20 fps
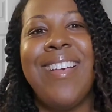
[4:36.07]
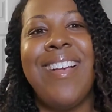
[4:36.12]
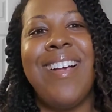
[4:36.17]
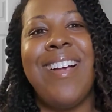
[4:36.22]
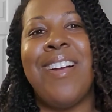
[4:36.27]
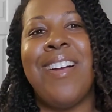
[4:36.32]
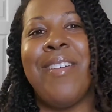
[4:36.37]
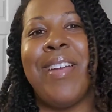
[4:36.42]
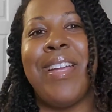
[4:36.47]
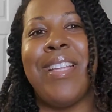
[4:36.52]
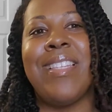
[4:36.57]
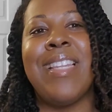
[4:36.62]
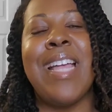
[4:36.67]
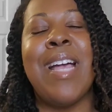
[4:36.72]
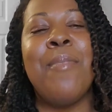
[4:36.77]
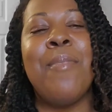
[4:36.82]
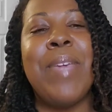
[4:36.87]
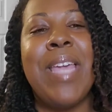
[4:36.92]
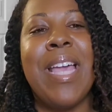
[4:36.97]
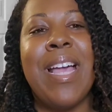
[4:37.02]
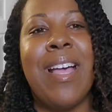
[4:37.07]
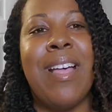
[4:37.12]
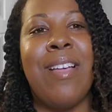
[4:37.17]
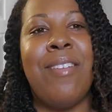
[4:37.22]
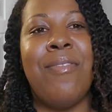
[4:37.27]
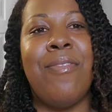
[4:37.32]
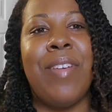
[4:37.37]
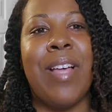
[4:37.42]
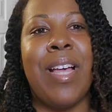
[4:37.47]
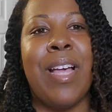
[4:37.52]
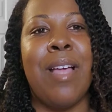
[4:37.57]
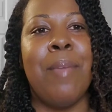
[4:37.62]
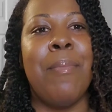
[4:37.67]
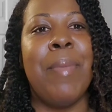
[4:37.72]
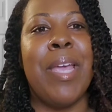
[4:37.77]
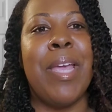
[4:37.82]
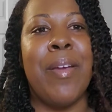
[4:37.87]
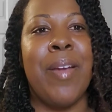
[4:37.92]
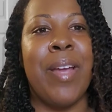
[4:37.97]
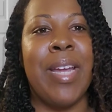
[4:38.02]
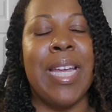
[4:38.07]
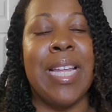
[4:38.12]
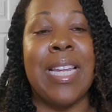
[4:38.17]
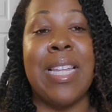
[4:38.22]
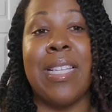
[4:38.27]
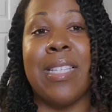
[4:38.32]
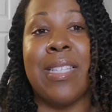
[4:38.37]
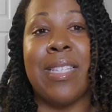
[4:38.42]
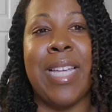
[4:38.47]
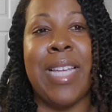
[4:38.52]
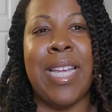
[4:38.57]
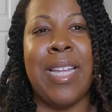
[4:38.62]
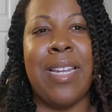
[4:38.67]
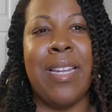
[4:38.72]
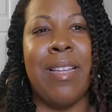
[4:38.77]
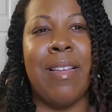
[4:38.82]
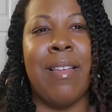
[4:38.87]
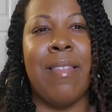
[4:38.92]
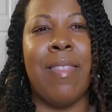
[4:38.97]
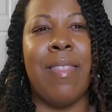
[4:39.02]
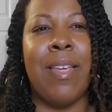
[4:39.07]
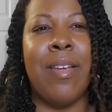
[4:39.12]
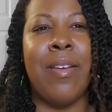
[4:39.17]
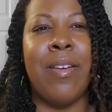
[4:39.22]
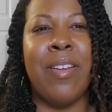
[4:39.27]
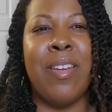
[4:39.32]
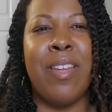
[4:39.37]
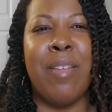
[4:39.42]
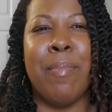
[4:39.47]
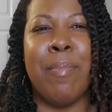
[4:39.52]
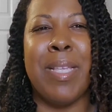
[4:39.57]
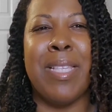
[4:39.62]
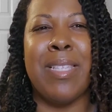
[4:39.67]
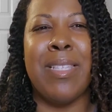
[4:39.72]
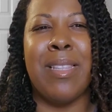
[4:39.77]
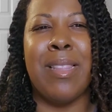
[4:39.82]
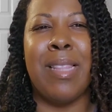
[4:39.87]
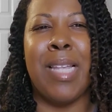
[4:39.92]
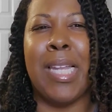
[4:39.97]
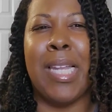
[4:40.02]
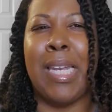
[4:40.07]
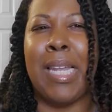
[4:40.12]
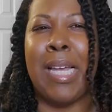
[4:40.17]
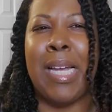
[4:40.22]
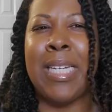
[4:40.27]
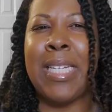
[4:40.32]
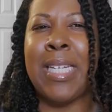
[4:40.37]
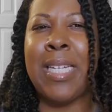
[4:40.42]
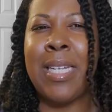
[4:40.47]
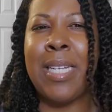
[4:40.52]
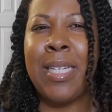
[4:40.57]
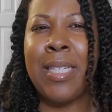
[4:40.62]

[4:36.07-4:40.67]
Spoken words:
All right, now we have Eric and his date. I think her name is Lalani.